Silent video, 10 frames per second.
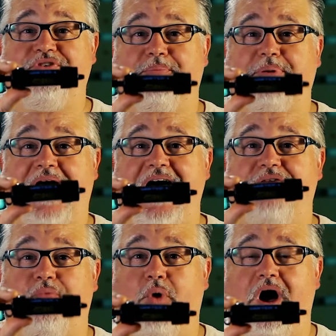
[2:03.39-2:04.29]
supply
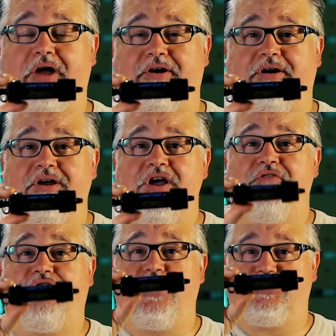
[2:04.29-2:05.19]
of water
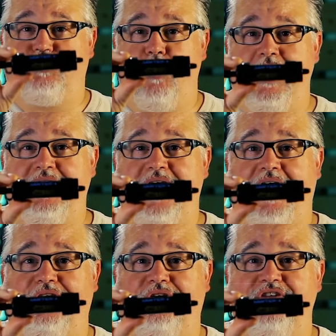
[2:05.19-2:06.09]
for a
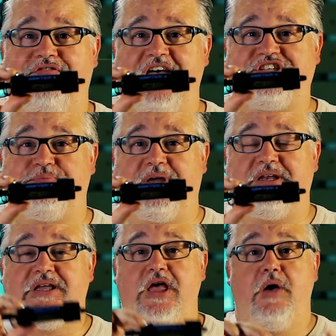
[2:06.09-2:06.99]
$20 investment.
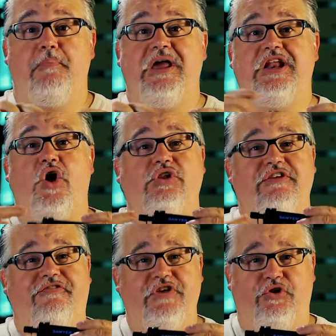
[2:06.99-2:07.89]
But it only
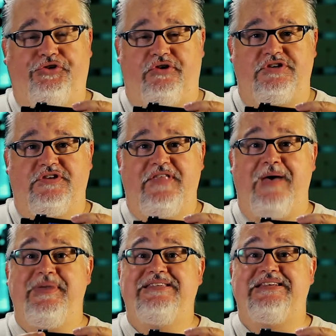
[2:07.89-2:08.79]
filters. That
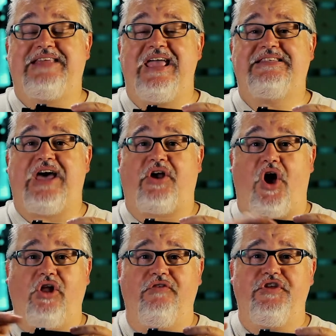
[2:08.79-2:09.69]
means it takes out
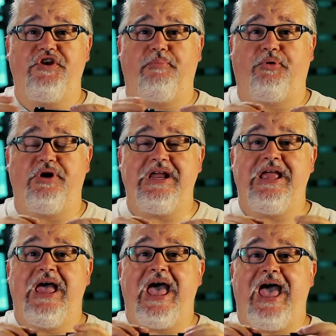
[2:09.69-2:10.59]
all of the debris
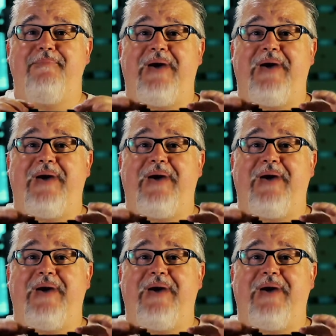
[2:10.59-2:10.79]
and